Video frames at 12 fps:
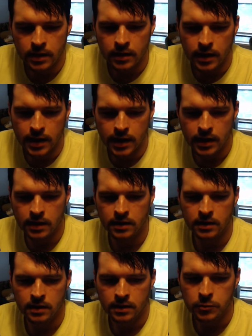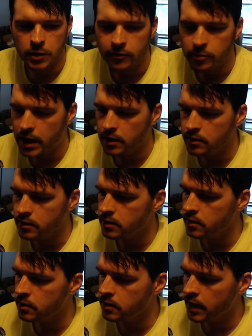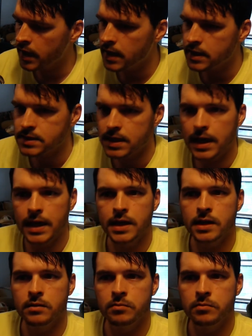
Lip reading: And Marvin Bagley III has a